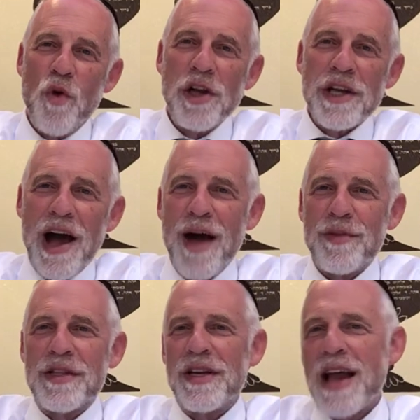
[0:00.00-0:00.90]
one
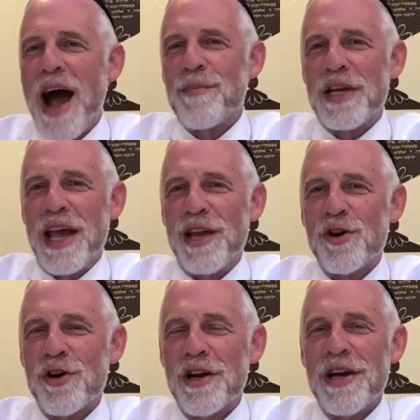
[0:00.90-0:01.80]
common
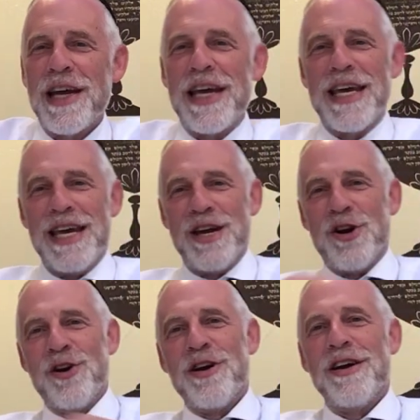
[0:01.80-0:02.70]
denominator
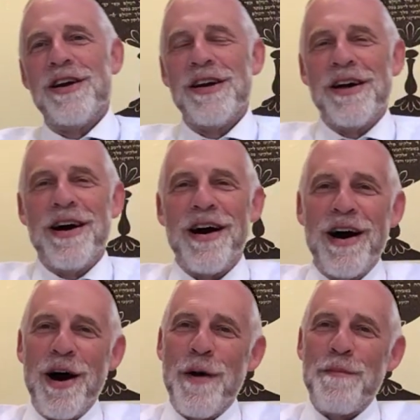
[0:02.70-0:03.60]
here
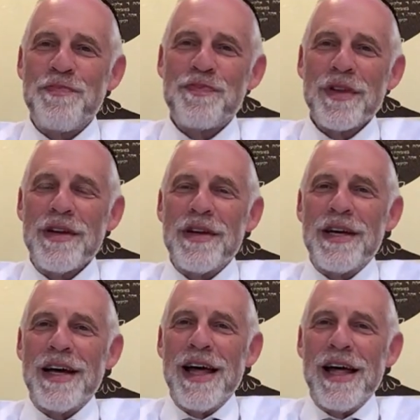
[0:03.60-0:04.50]
um,
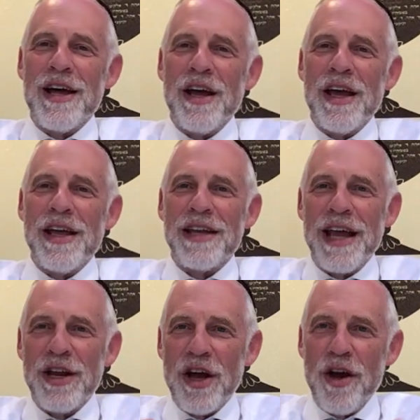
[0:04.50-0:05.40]
in,
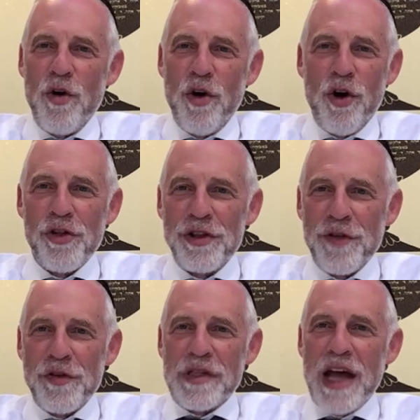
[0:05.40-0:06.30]
in all the
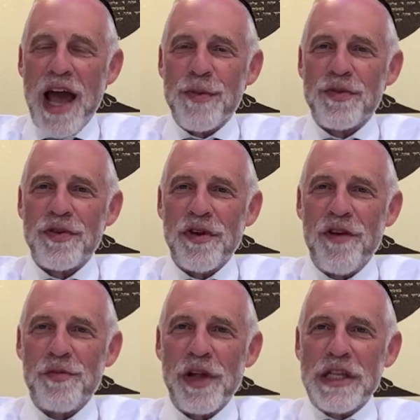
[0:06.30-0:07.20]
different types
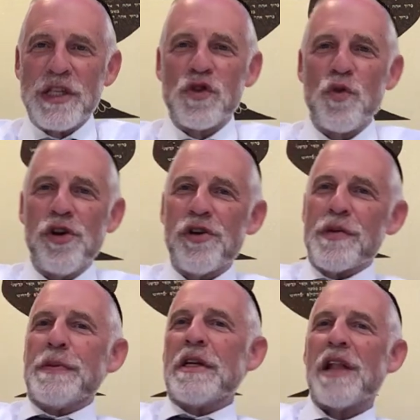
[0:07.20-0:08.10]
of places where you
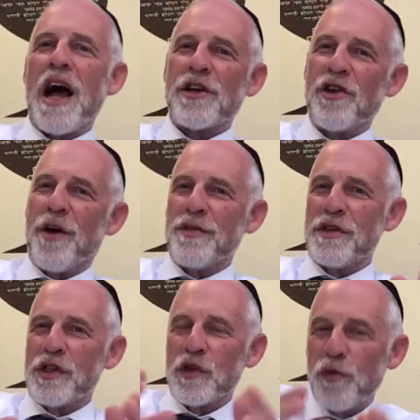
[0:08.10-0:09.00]
could be locked up.
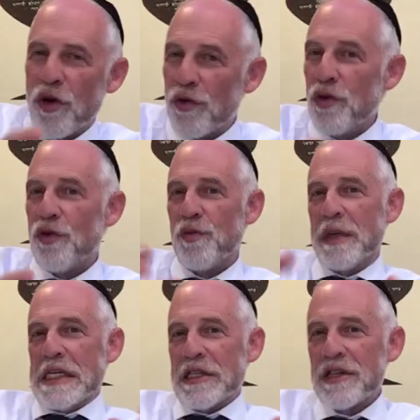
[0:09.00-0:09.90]
There's a small
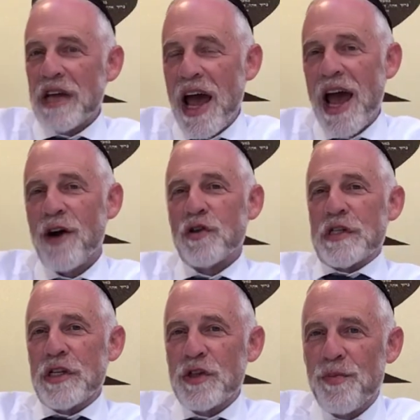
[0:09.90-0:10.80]
room, there's a house,
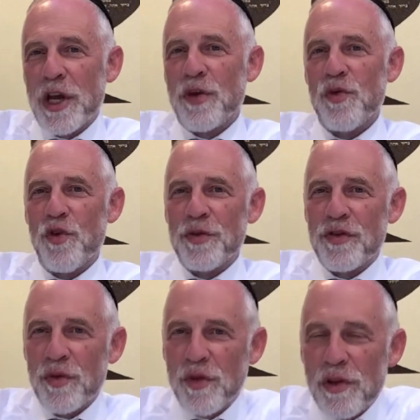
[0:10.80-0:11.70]
there's a bigger room,
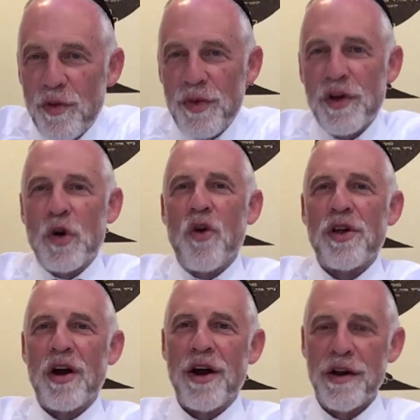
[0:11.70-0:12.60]
there's a, a little bit of a
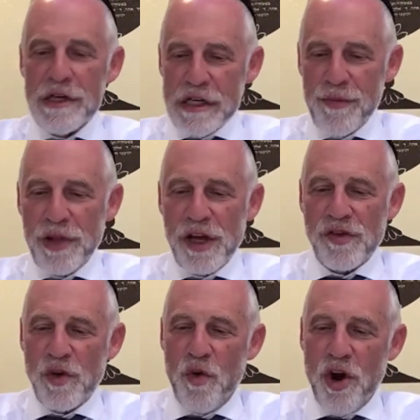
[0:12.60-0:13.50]
courtyard, a
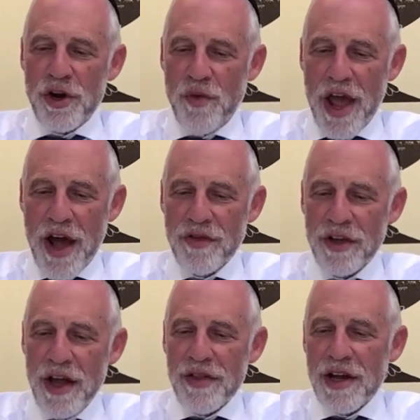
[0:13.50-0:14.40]
place to walk
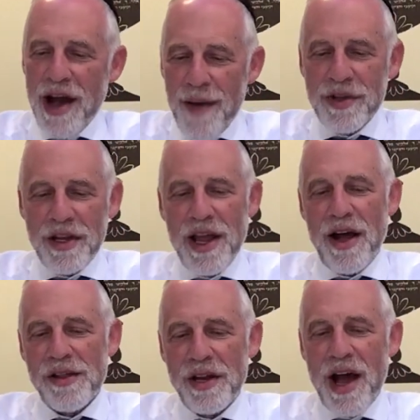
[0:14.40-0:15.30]
around. The common
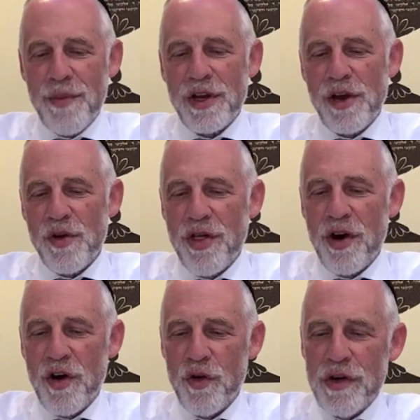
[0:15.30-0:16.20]
den- denominator,
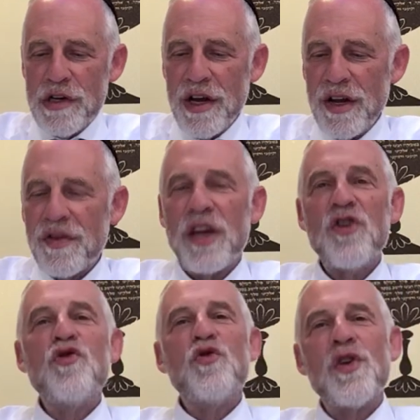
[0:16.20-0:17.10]
though, is that
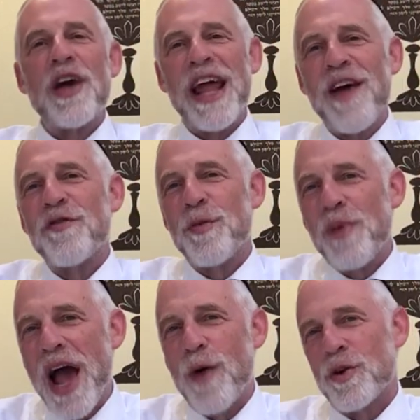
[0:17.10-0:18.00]
you do not have the
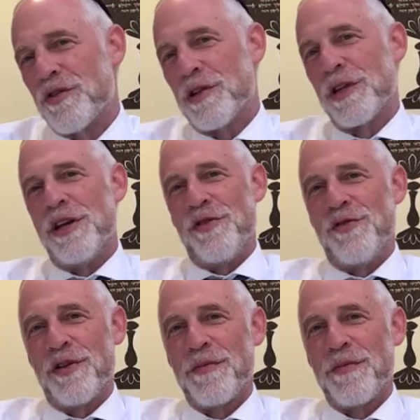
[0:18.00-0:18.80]
power to leave.